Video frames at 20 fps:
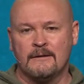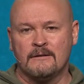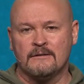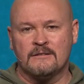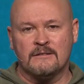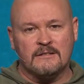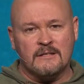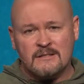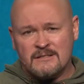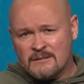
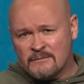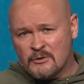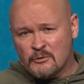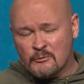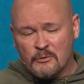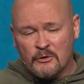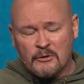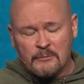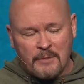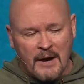she does something
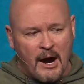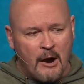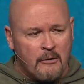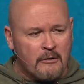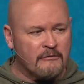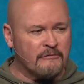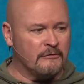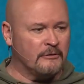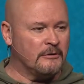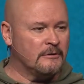really
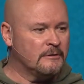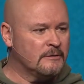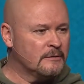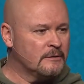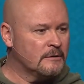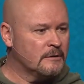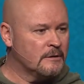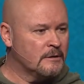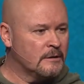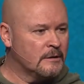powerful.
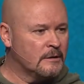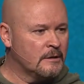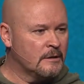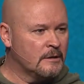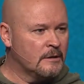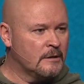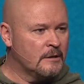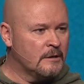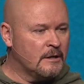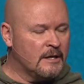
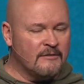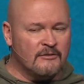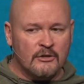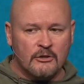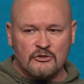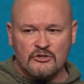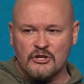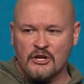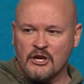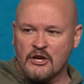Even though
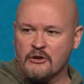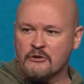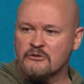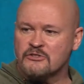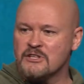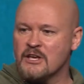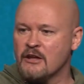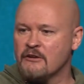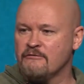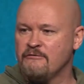she hears
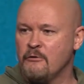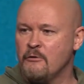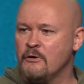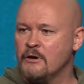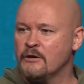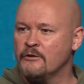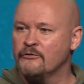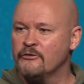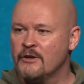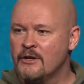that
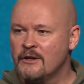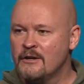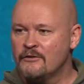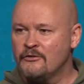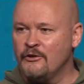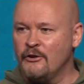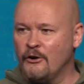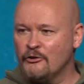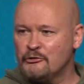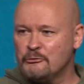voice,
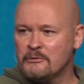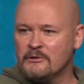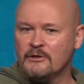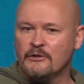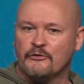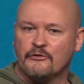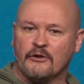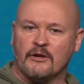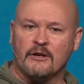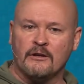she ultimately
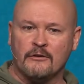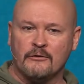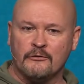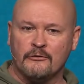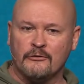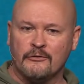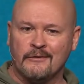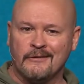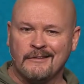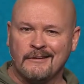
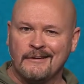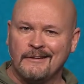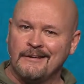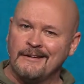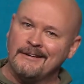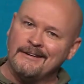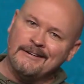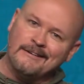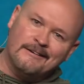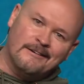says,
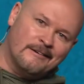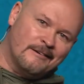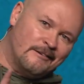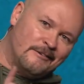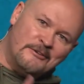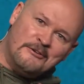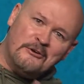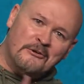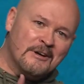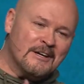
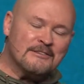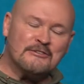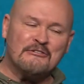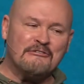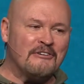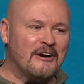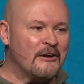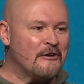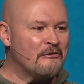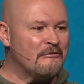you don't get the
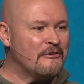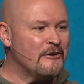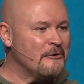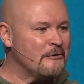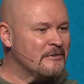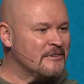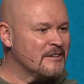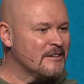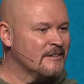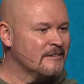final
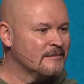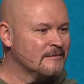vote.